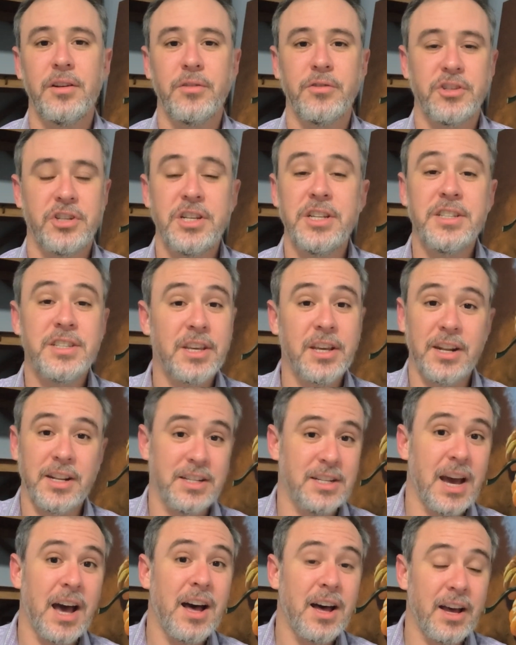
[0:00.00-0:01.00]
She's going to
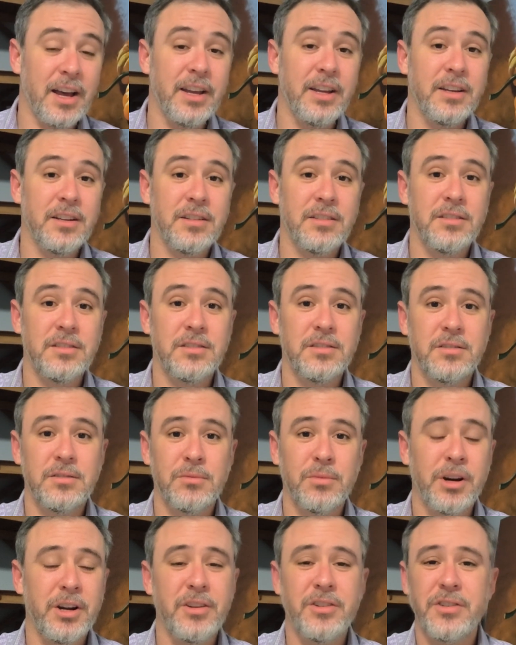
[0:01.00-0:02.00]
die.
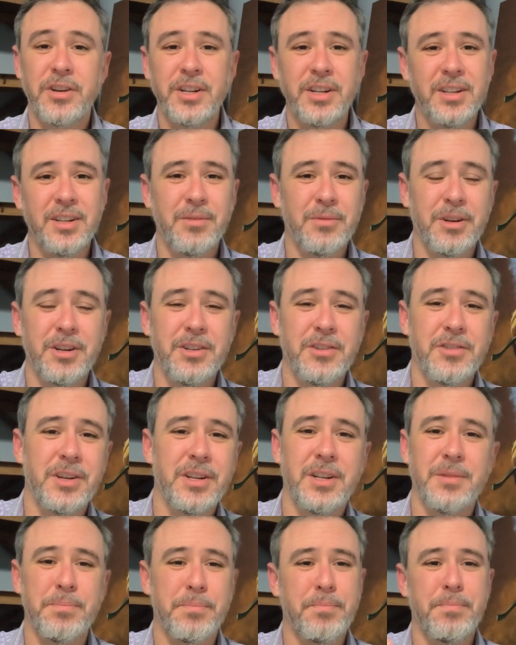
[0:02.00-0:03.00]
Why are you trying
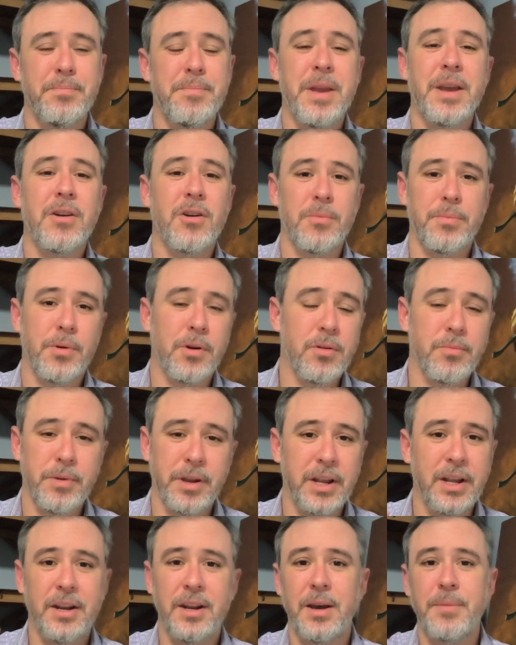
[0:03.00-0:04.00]
to make her
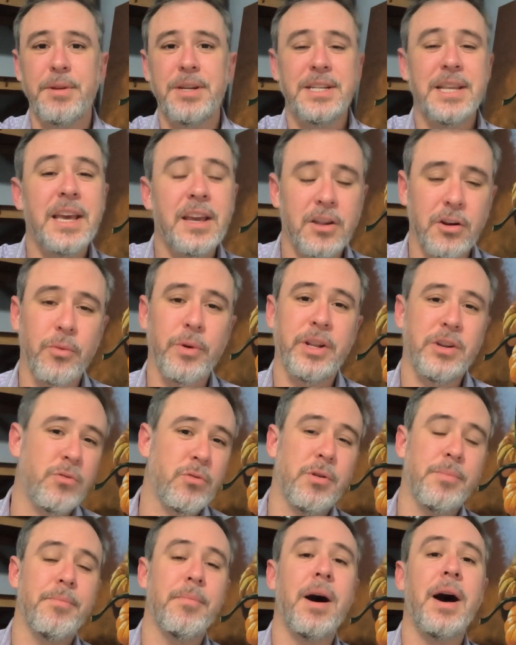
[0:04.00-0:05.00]
permanent? I'm going to take it away to
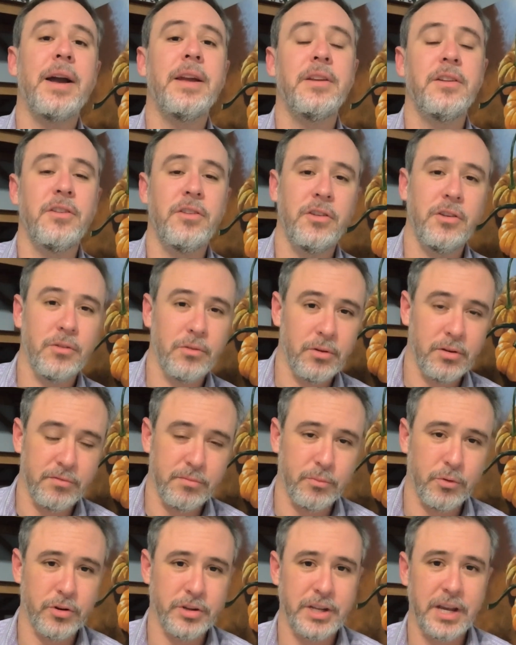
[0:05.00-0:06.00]
remind you of
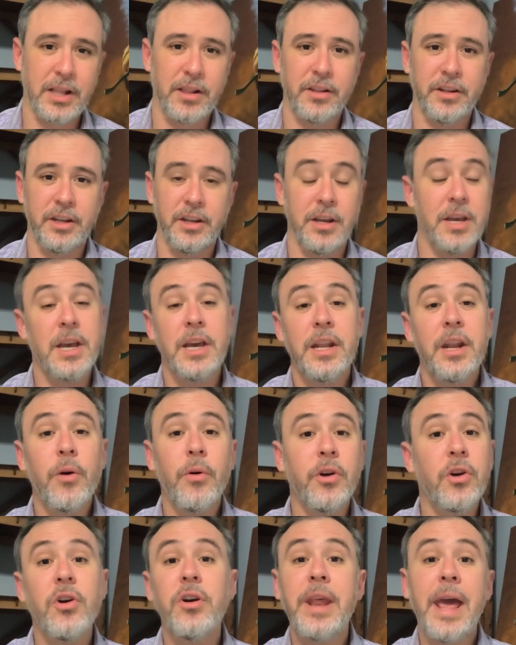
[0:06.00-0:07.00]
mortality.
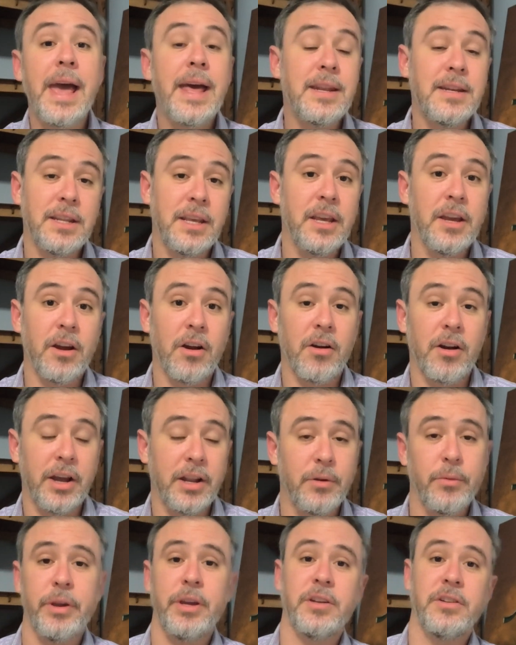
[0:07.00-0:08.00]
Now, it could end here,
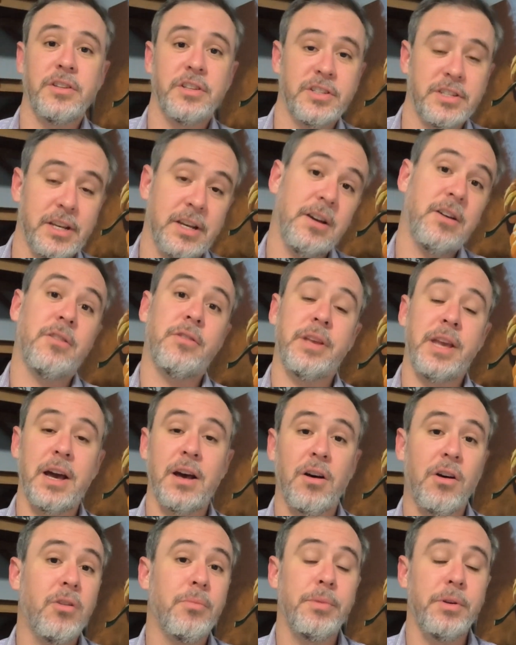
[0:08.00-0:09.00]
and we could just say, oh, yeah,
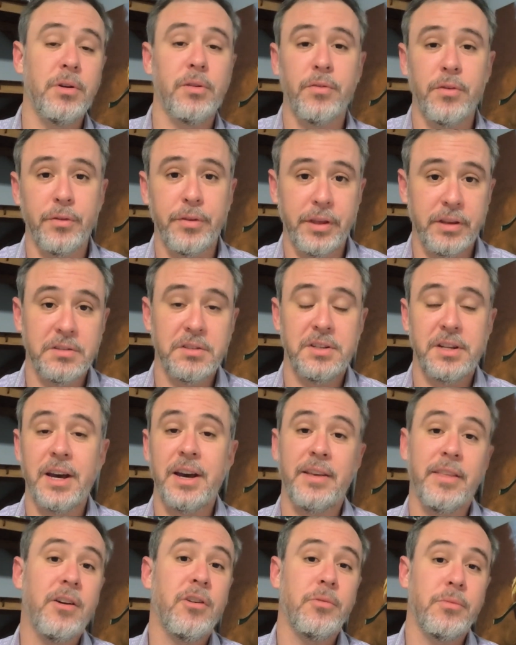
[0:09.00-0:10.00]
all beautiful things
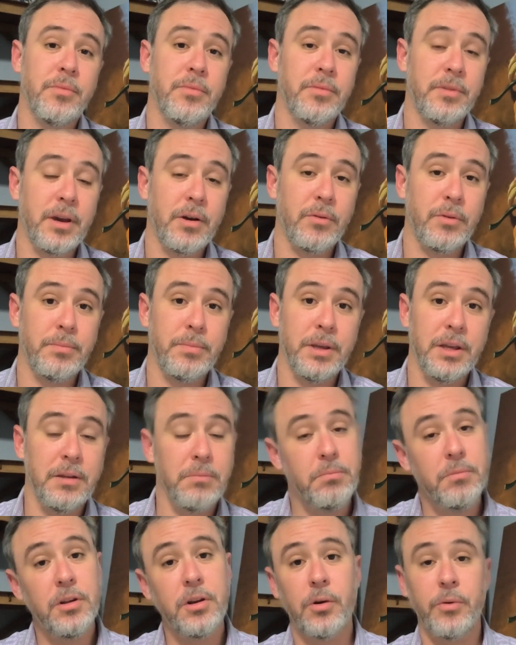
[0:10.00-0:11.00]
die. That would
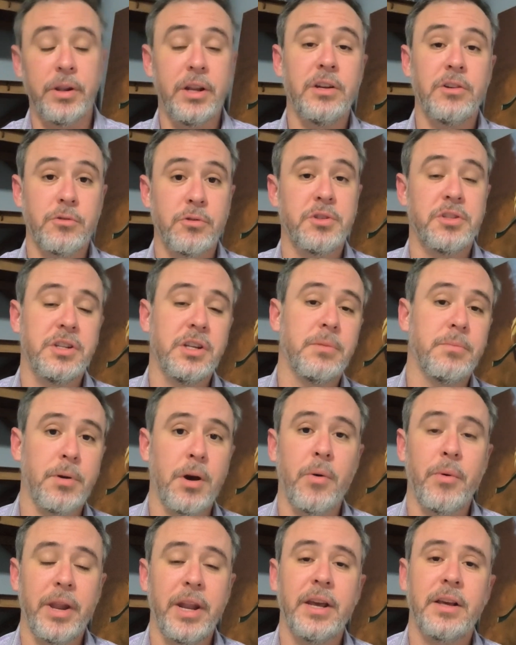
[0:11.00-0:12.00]
be, an interesting
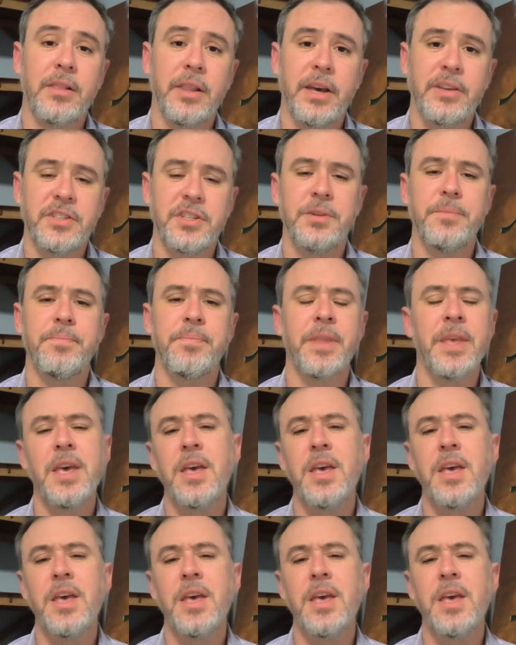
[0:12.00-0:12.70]
poetic lesson.